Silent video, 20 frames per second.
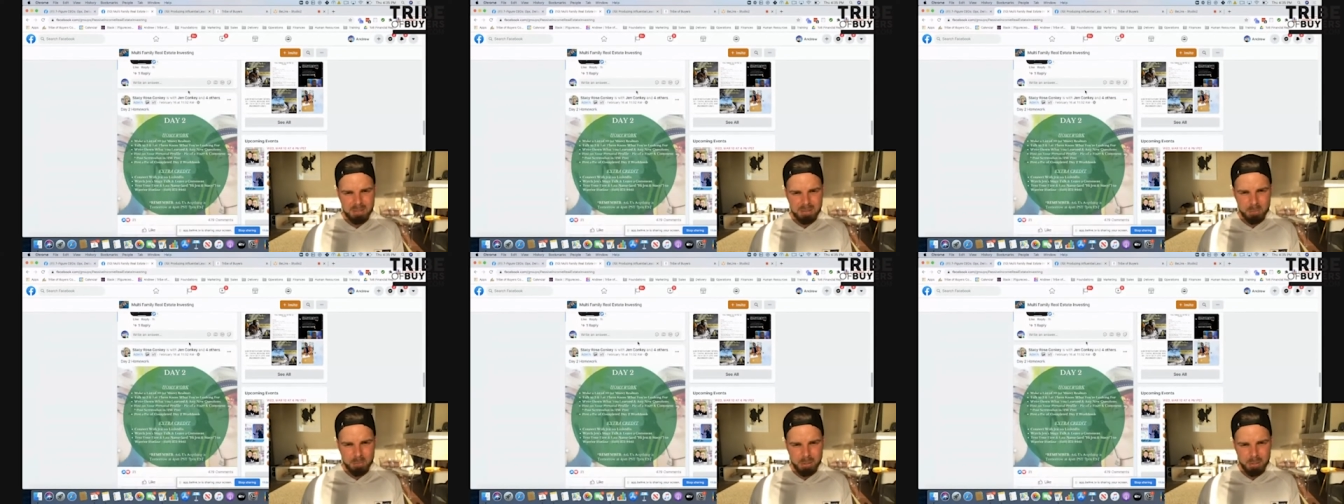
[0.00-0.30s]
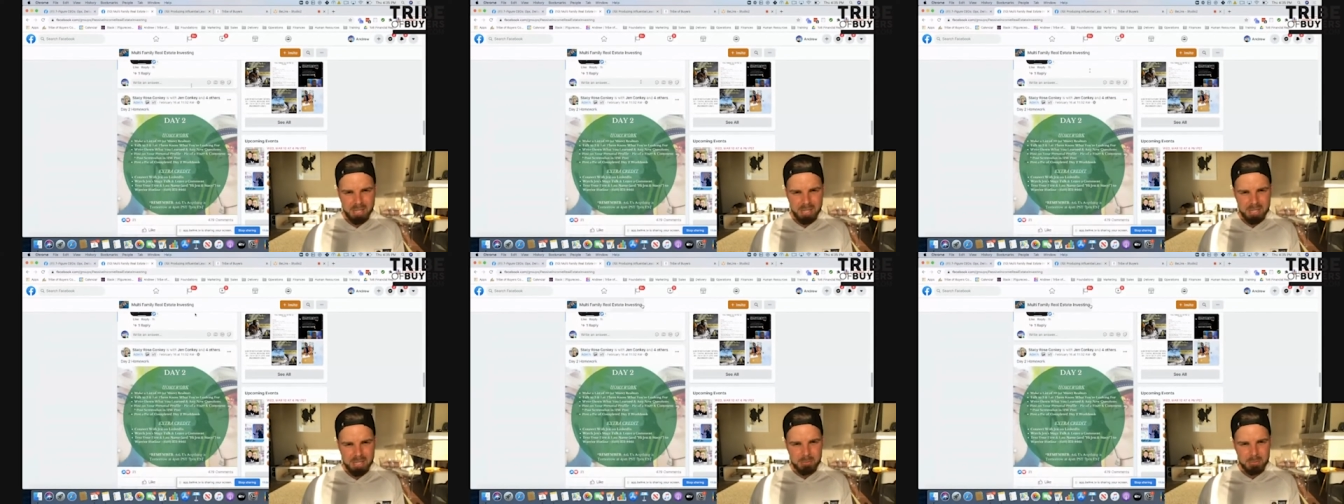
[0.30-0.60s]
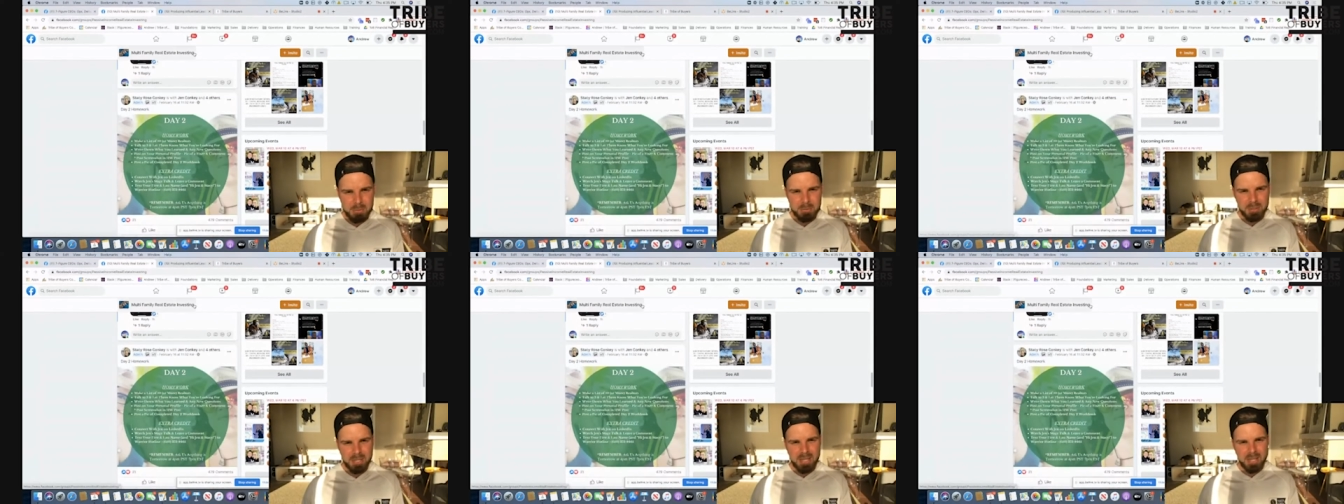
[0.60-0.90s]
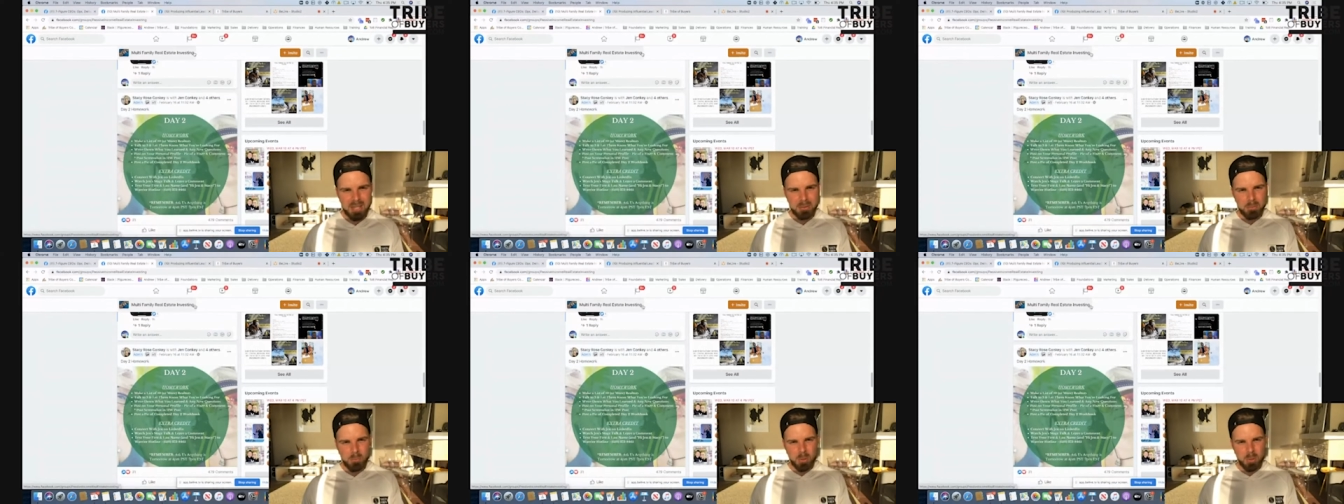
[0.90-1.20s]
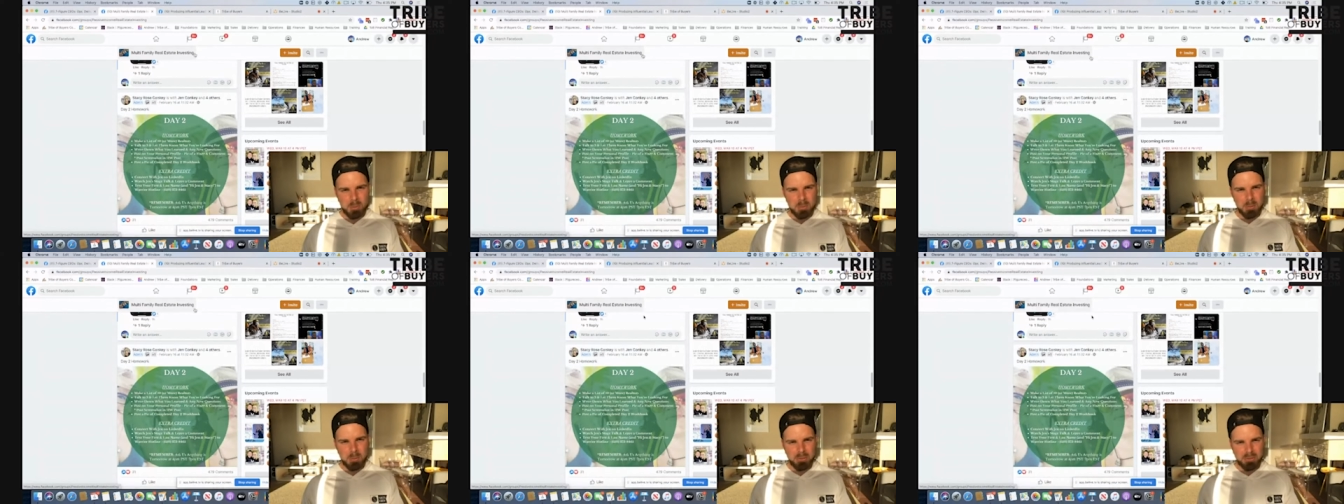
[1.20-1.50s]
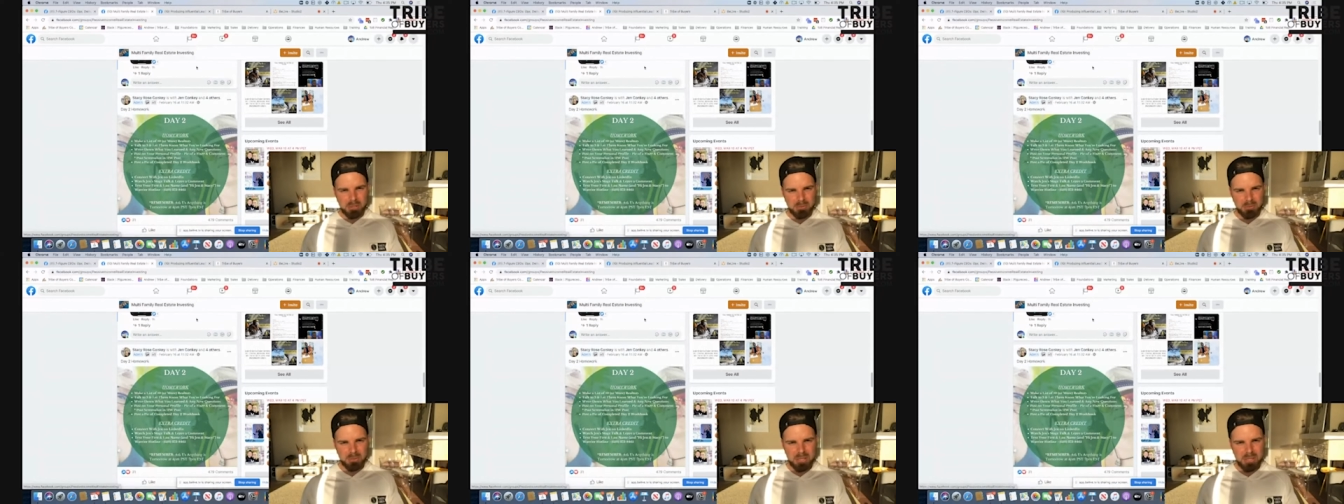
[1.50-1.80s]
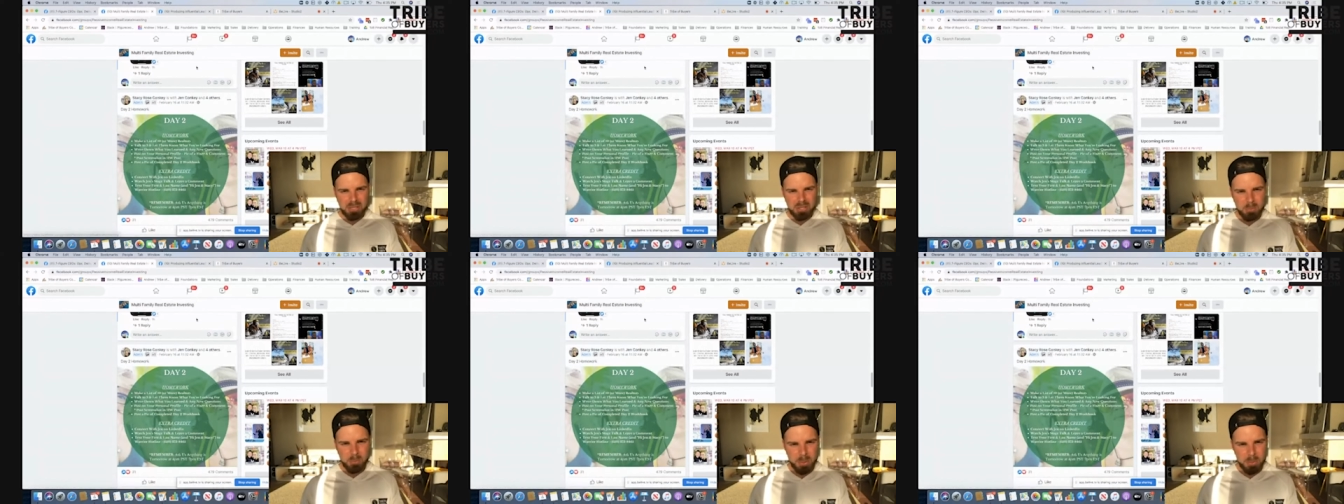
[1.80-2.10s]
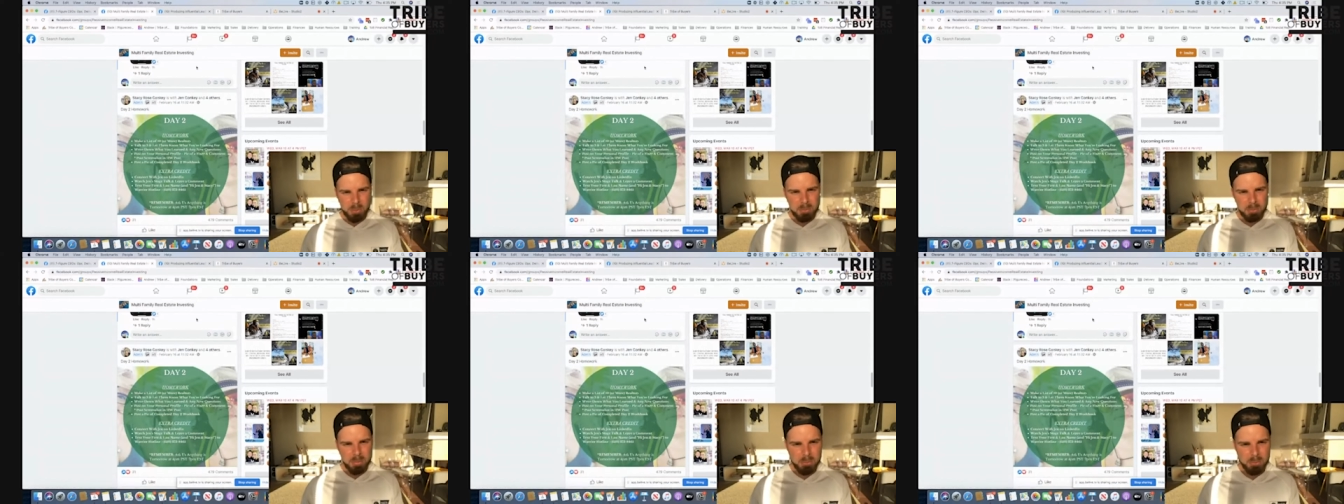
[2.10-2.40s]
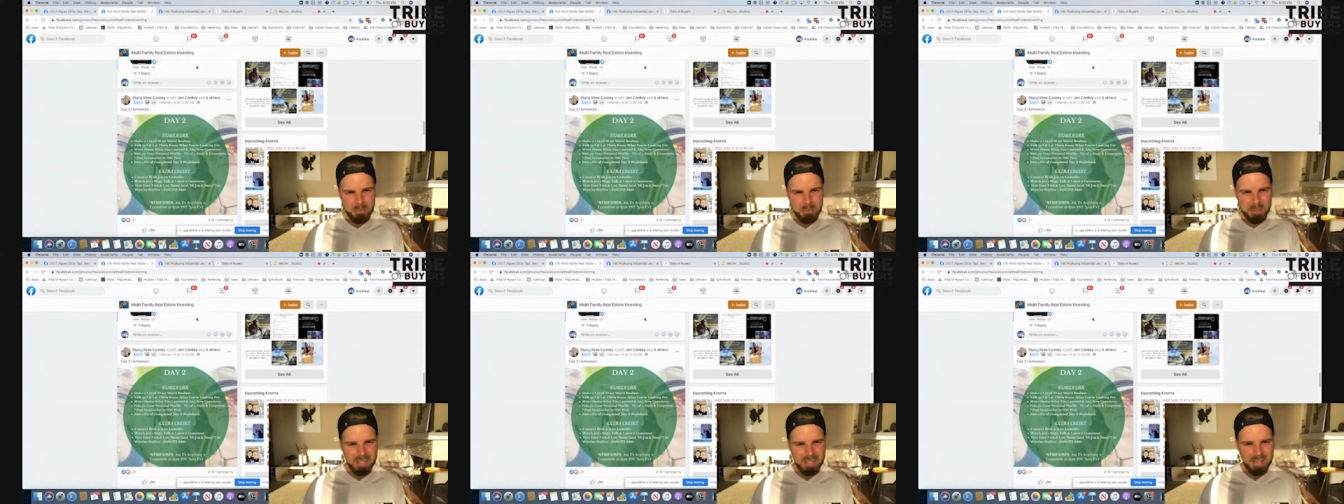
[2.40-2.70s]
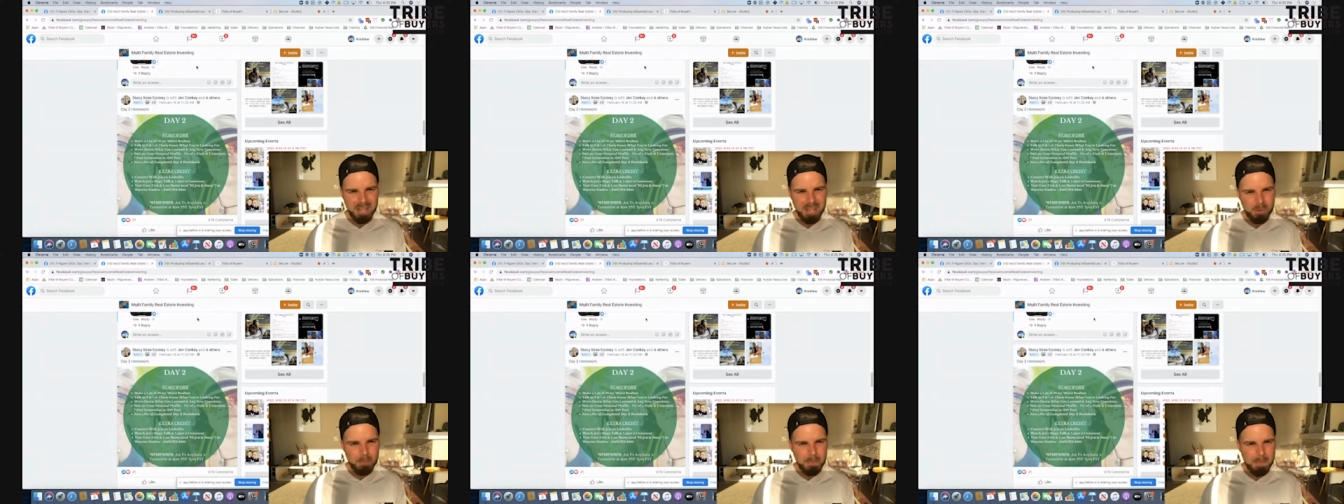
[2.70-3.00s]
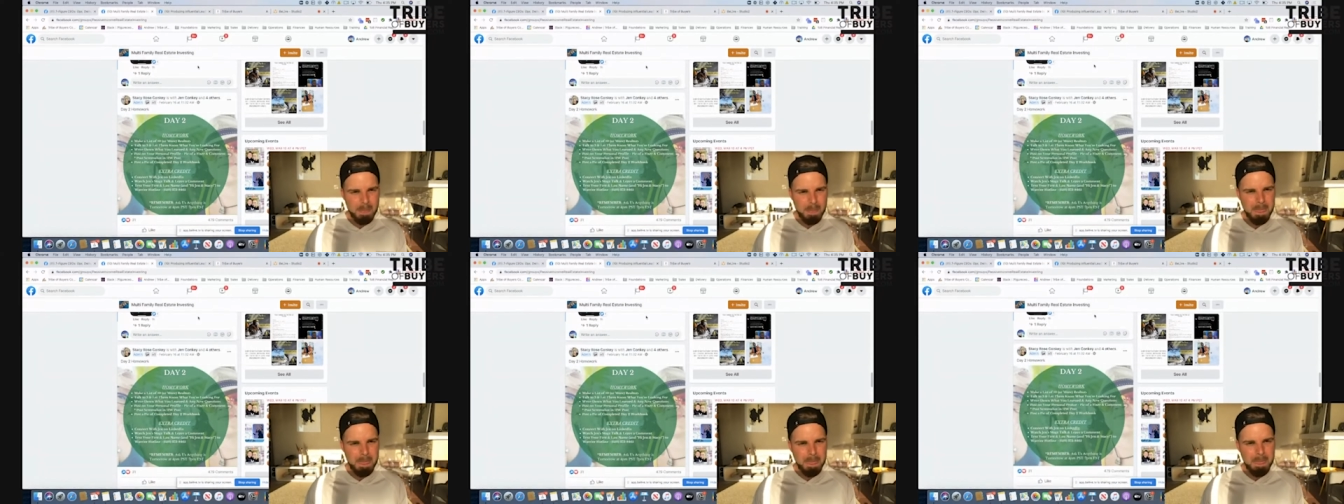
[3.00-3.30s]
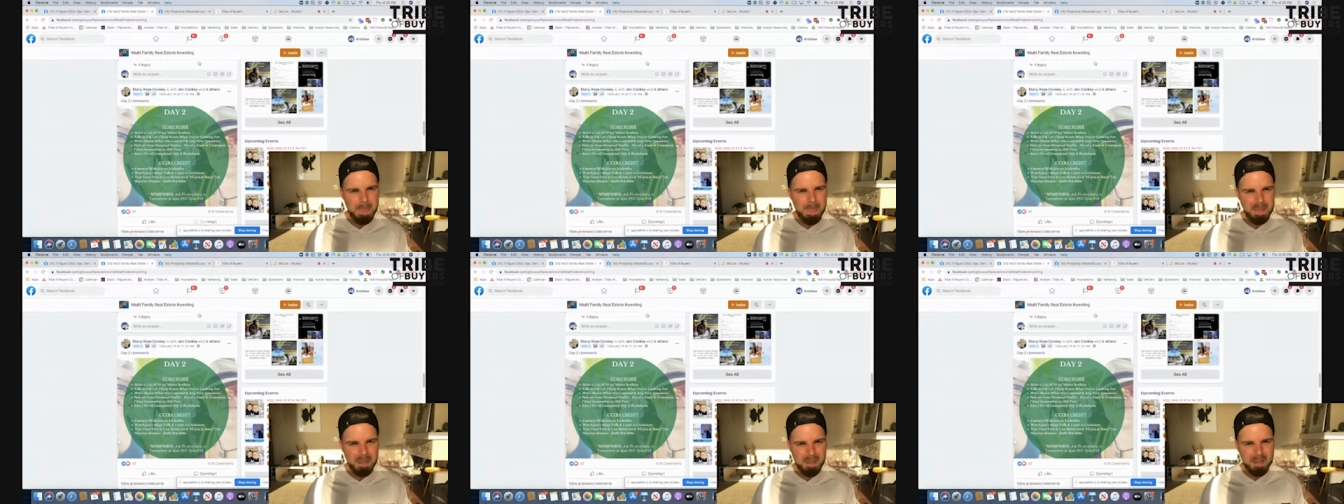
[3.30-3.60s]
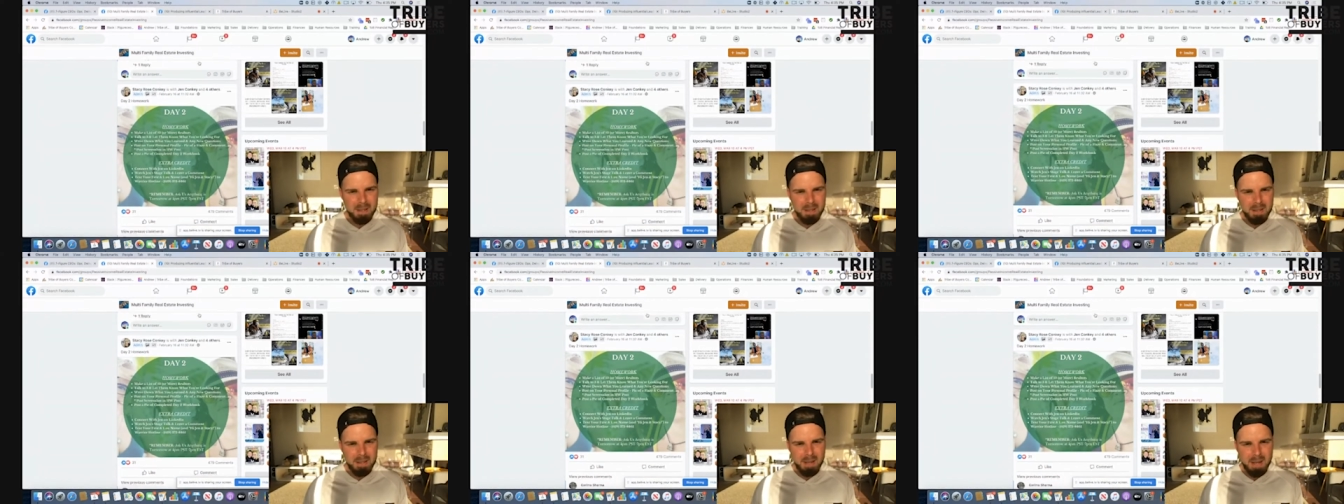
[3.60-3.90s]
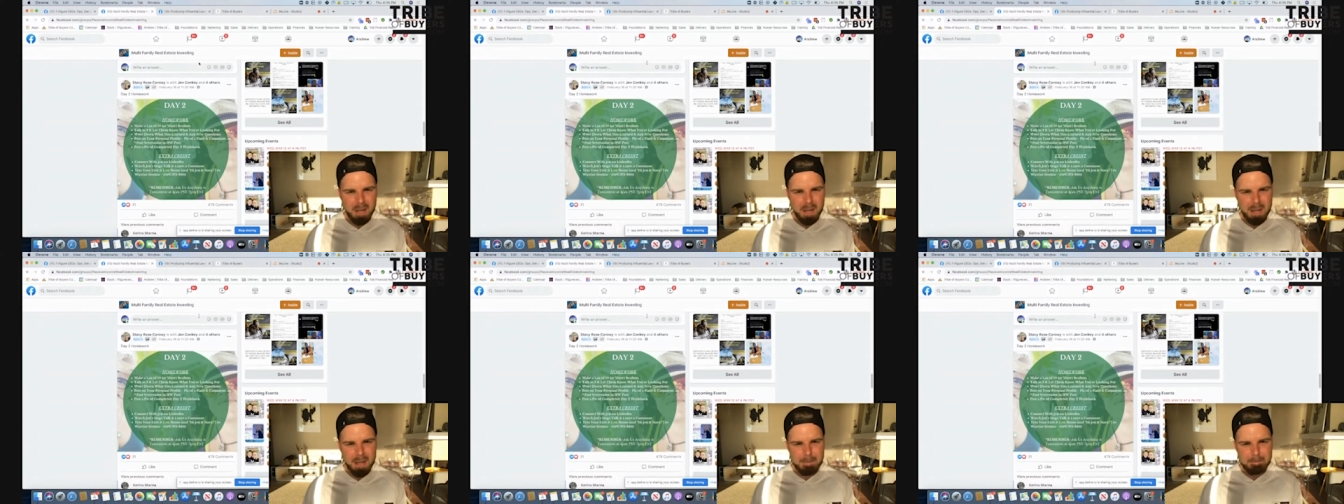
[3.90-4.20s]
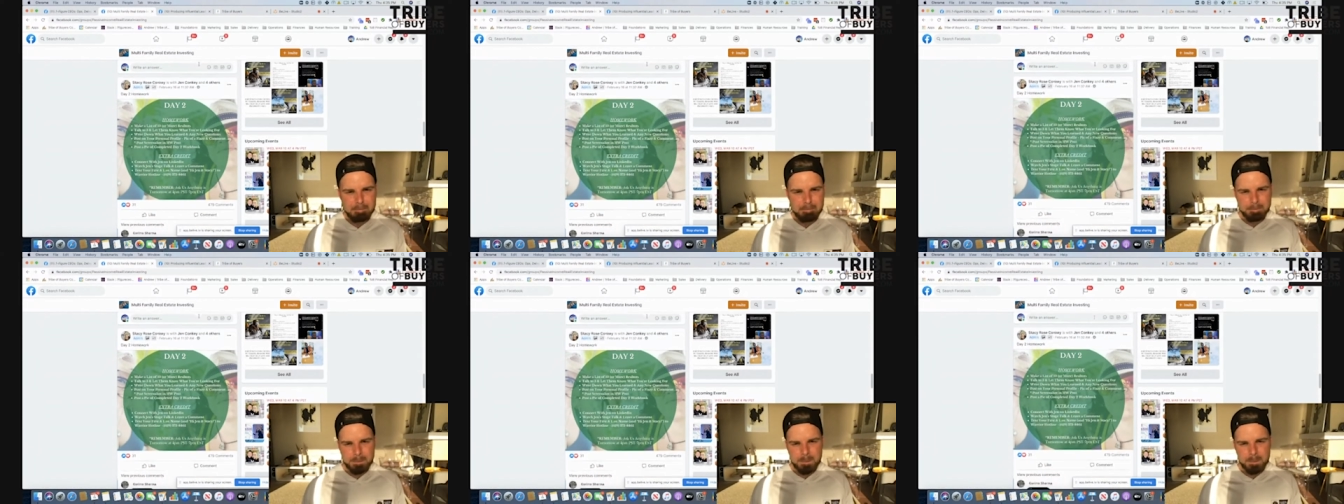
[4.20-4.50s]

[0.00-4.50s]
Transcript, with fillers: The more engagement we get, the more people can reach, the more people we can help. Um,